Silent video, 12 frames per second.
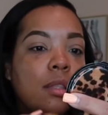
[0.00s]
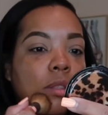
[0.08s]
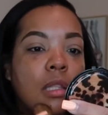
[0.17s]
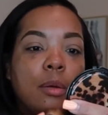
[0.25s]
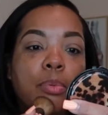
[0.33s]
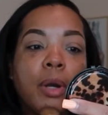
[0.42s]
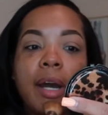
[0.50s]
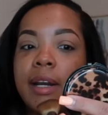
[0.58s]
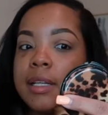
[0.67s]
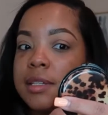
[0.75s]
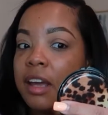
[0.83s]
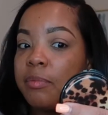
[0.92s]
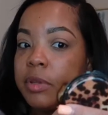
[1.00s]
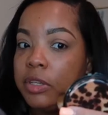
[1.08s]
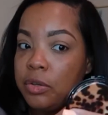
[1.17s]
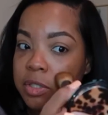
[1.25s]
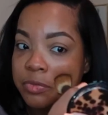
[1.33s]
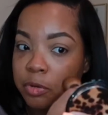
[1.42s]
The products I've been
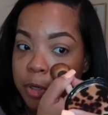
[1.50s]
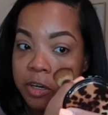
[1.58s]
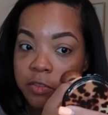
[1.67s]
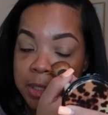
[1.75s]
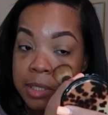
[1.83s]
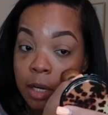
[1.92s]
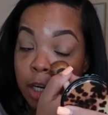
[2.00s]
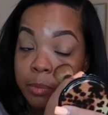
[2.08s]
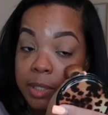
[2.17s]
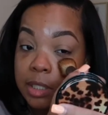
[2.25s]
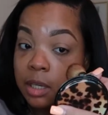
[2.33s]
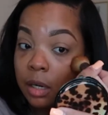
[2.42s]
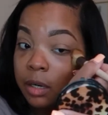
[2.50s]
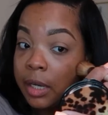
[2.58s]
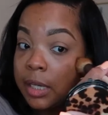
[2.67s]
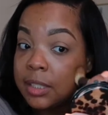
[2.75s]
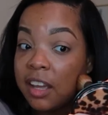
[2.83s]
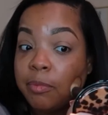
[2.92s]
using from Urban Skin
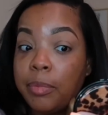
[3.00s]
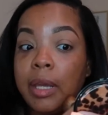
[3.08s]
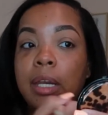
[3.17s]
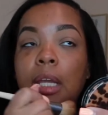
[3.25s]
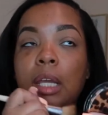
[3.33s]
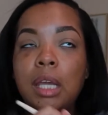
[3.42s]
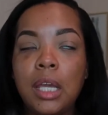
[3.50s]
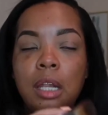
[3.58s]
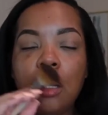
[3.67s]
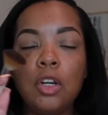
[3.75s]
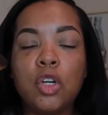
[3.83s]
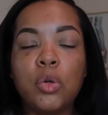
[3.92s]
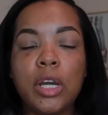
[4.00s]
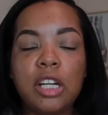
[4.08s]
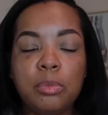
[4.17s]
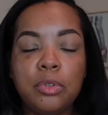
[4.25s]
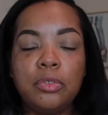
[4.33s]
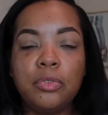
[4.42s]
RX have been
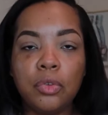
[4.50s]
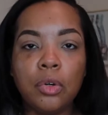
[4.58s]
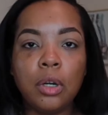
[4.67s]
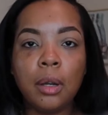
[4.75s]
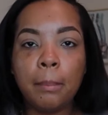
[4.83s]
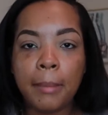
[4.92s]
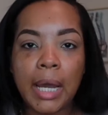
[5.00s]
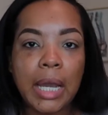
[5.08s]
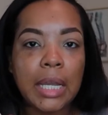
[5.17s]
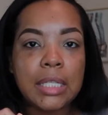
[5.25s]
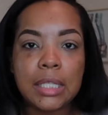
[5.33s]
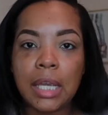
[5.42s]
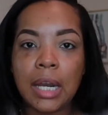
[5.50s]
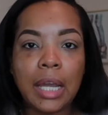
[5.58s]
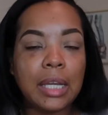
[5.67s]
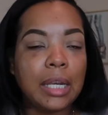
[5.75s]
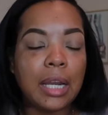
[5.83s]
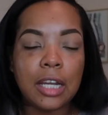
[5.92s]
incredible for my skin. I
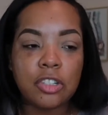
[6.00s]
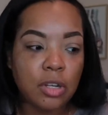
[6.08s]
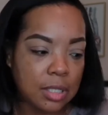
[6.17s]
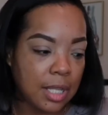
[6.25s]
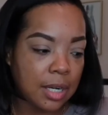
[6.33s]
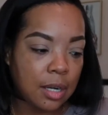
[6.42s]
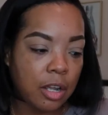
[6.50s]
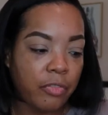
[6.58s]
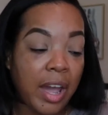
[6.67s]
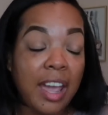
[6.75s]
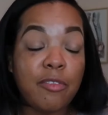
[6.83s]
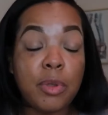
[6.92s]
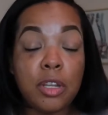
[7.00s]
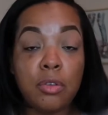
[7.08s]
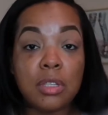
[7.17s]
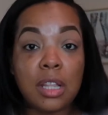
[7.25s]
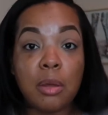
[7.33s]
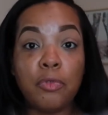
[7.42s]
cannot stress that enough. I have been
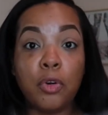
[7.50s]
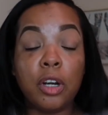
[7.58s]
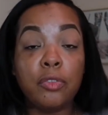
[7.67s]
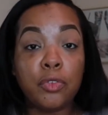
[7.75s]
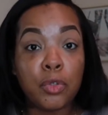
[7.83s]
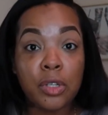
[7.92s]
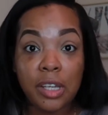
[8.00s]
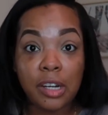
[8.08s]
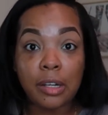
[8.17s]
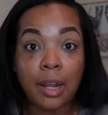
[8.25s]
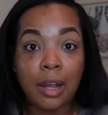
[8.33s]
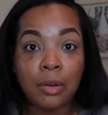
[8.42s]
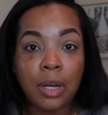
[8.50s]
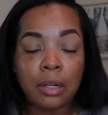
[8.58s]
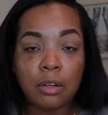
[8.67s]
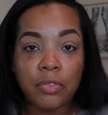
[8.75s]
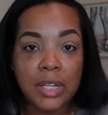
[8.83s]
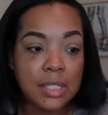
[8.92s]
using them for a full year now. I don't
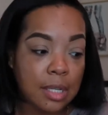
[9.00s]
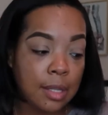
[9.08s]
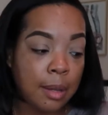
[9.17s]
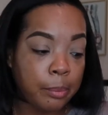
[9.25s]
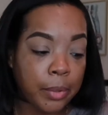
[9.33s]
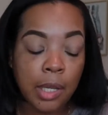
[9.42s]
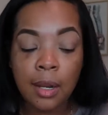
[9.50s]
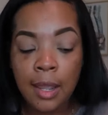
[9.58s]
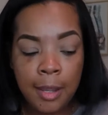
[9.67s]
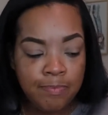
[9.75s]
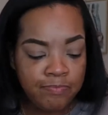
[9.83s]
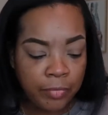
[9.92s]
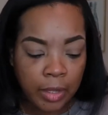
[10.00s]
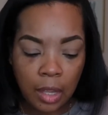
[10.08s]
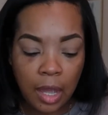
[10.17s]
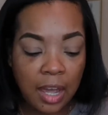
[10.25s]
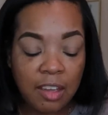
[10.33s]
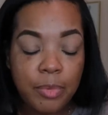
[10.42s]
know if I said that, but
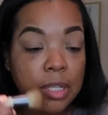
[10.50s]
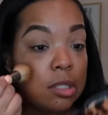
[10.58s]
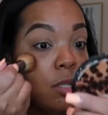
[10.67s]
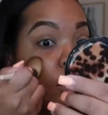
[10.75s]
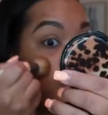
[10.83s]
I've been so